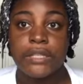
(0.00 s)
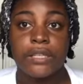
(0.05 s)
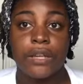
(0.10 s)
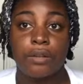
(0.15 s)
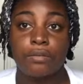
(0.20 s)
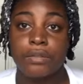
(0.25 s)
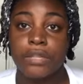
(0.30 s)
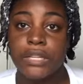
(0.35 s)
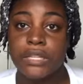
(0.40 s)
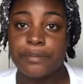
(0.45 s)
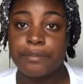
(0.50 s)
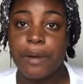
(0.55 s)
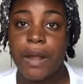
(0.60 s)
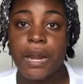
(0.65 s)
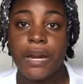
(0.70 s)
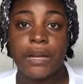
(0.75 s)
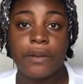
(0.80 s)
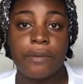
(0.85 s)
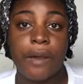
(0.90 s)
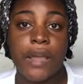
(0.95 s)
So this
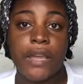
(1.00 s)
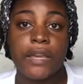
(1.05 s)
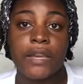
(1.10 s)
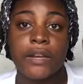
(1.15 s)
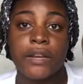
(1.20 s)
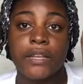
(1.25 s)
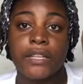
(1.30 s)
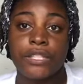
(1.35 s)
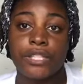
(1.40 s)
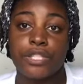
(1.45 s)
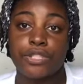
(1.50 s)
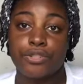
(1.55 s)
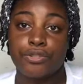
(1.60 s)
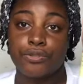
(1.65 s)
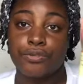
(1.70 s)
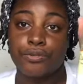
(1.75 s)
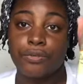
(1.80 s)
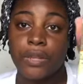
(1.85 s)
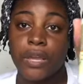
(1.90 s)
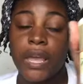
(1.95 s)
product right here is the
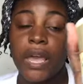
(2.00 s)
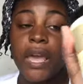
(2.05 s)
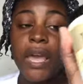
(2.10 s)
truth,